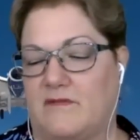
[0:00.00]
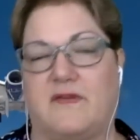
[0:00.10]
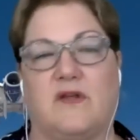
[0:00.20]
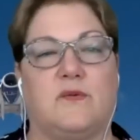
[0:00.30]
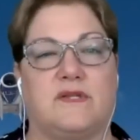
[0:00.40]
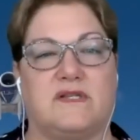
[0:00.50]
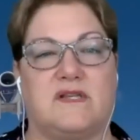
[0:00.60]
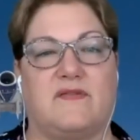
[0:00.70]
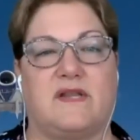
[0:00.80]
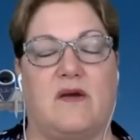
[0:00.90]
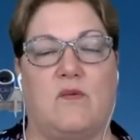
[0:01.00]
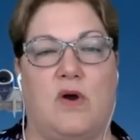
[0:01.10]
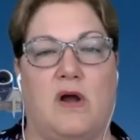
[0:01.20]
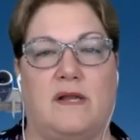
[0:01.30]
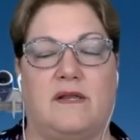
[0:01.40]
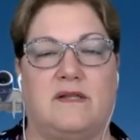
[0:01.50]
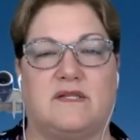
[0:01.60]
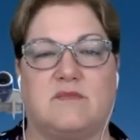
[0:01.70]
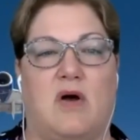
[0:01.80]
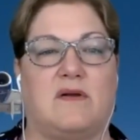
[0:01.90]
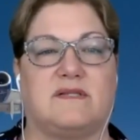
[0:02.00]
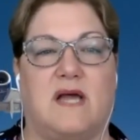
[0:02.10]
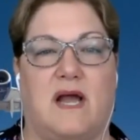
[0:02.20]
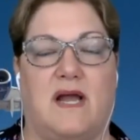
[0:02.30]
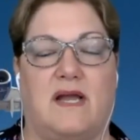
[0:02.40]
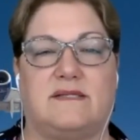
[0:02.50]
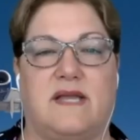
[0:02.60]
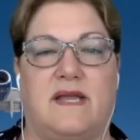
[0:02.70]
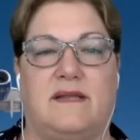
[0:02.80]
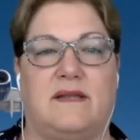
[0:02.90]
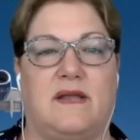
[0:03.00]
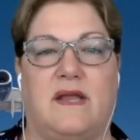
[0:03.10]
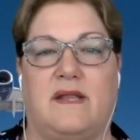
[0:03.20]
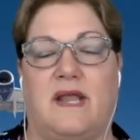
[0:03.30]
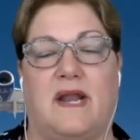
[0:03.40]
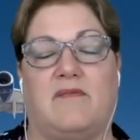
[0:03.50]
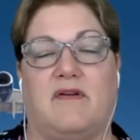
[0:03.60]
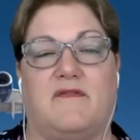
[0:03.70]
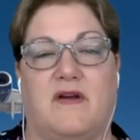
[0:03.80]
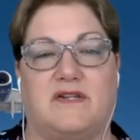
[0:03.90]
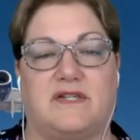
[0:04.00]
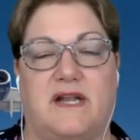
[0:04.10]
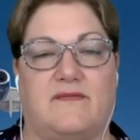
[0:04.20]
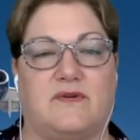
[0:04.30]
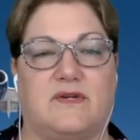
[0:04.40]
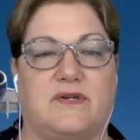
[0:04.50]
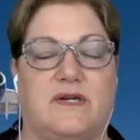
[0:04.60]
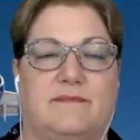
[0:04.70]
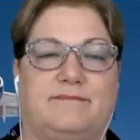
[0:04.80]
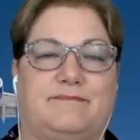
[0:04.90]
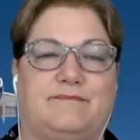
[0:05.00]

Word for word: filled with the stuff that I want in small size, and and then I refresh it after a trip.